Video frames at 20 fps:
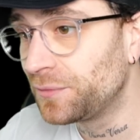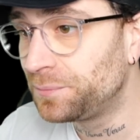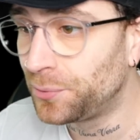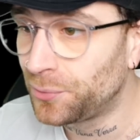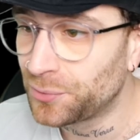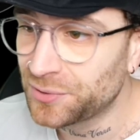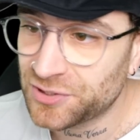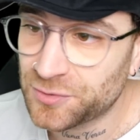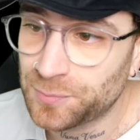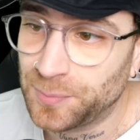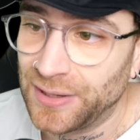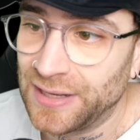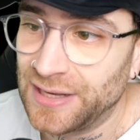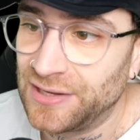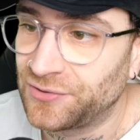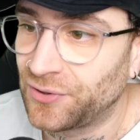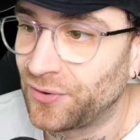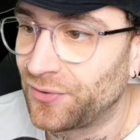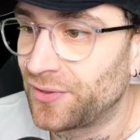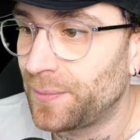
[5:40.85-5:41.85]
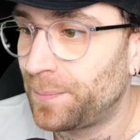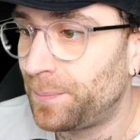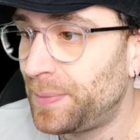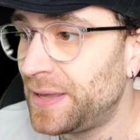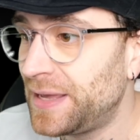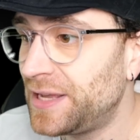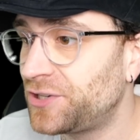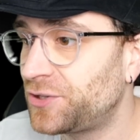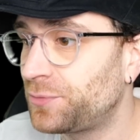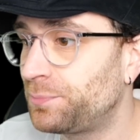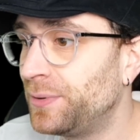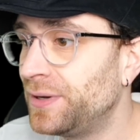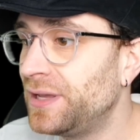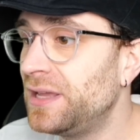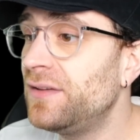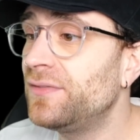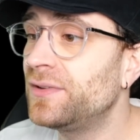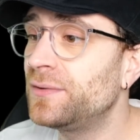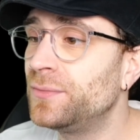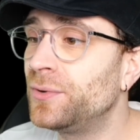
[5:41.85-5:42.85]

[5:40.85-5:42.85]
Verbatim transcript: poor displays on the pitch put even